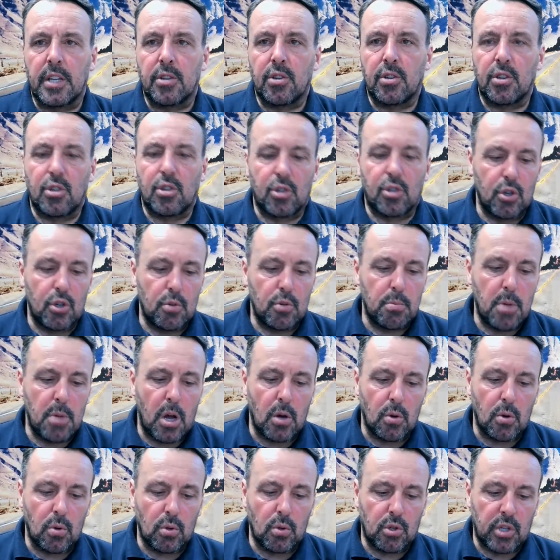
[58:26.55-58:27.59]
So there's two
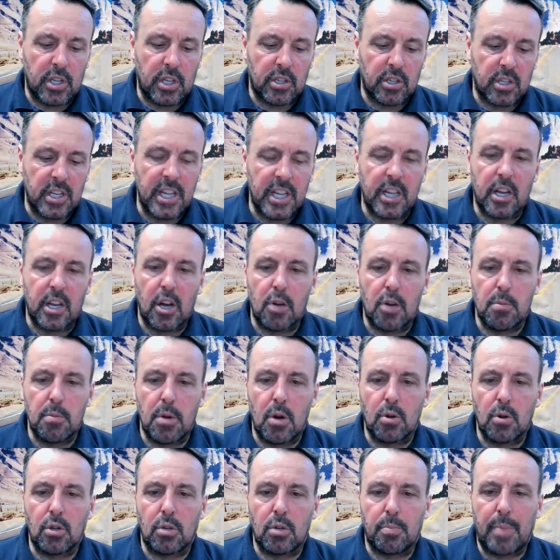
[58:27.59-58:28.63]
modes. There's an eco
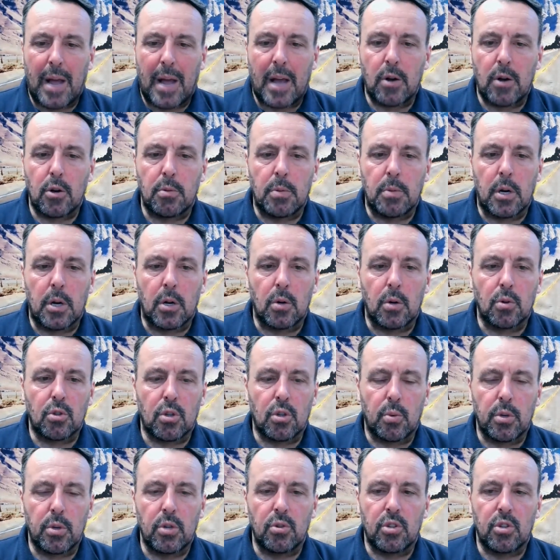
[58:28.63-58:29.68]
mode and a power mode. So
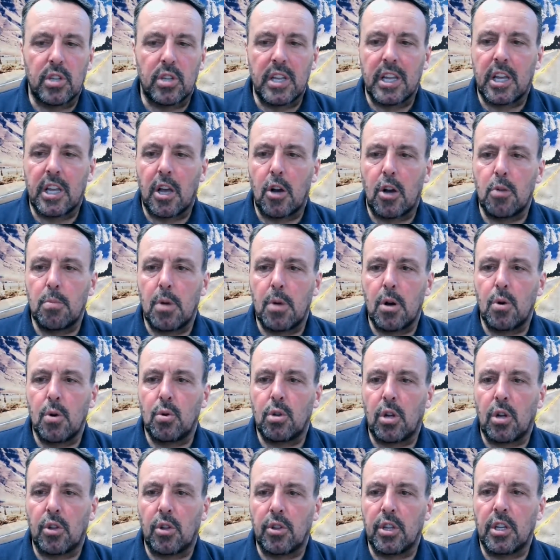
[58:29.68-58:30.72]
we use the eco mode
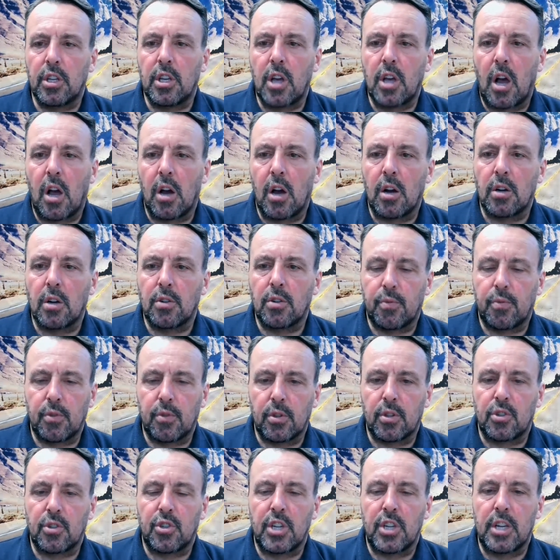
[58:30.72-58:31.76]
on the yard for
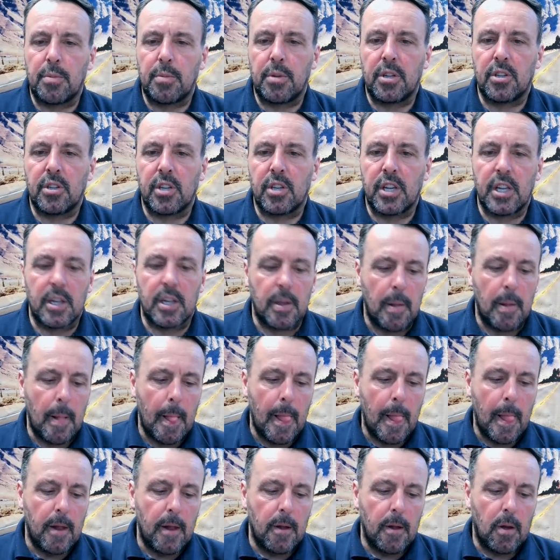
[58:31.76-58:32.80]
the CBT
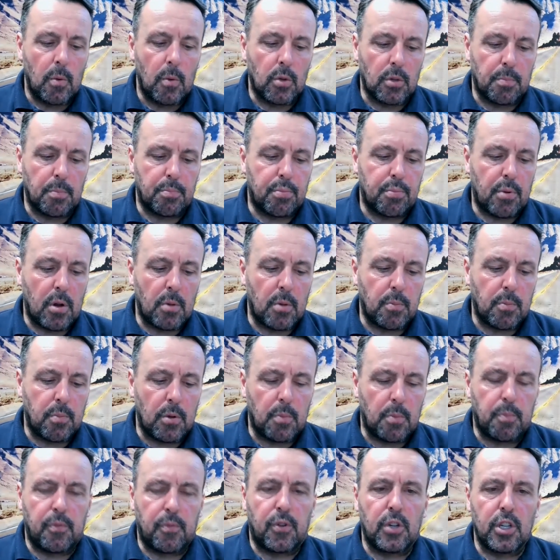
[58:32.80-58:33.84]
with a
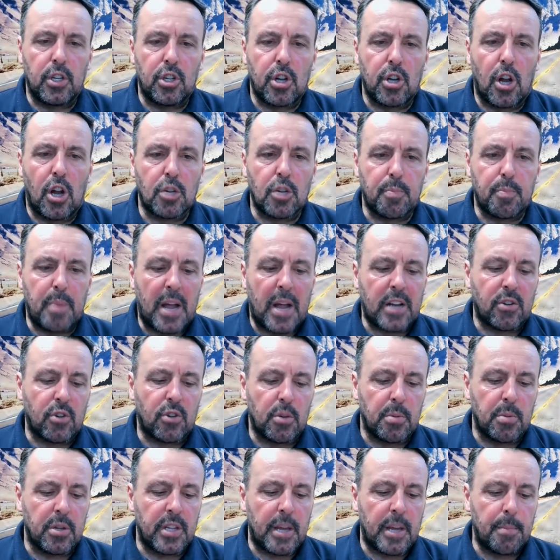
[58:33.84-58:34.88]
fully charged battery.
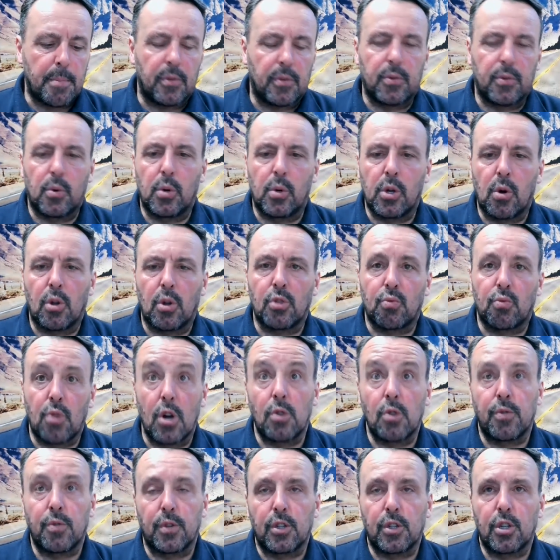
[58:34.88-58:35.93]
But then before we go on the
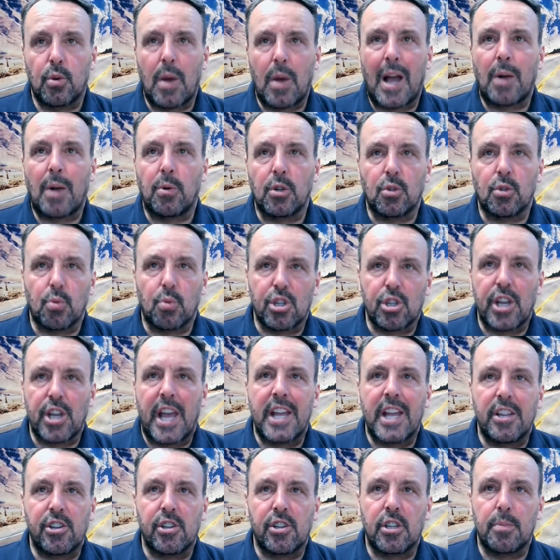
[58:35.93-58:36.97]
road for 2 hours, we're
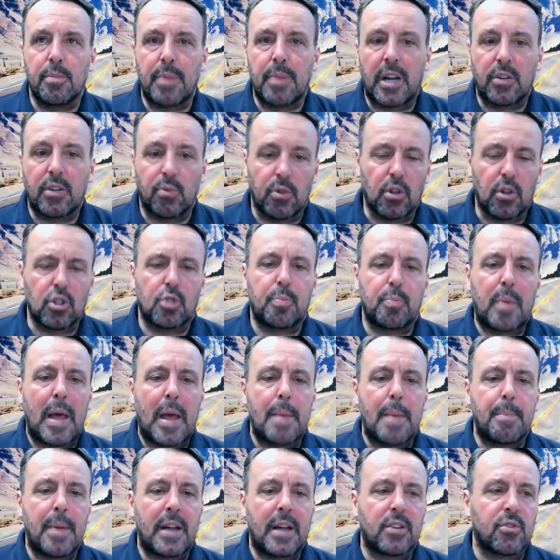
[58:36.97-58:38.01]
changing the battery. We've got spare
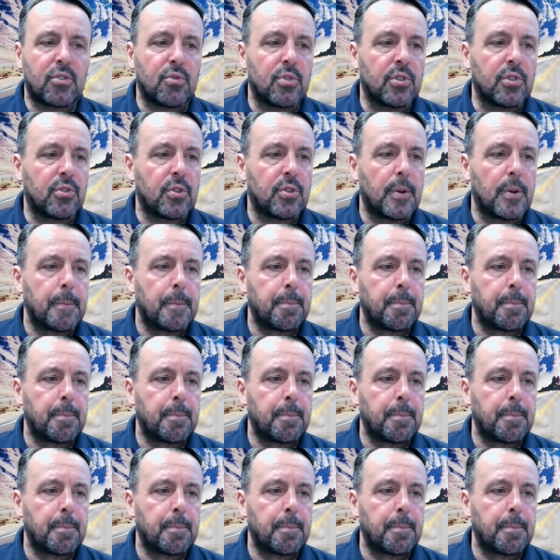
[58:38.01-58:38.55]
batteries.